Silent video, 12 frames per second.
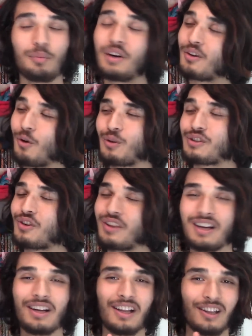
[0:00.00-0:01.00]
but also
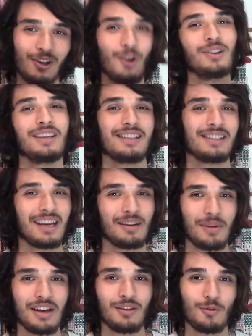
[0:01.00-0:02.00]
the loneliest
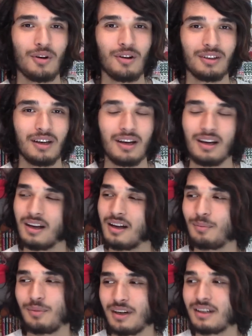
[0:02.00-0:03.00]
anime in the world.
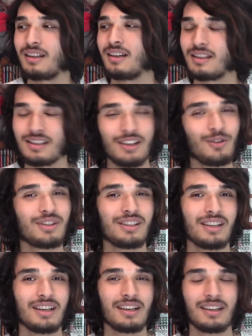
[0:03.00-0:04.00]
But
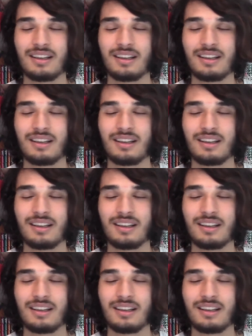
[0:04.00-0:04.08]
seriously,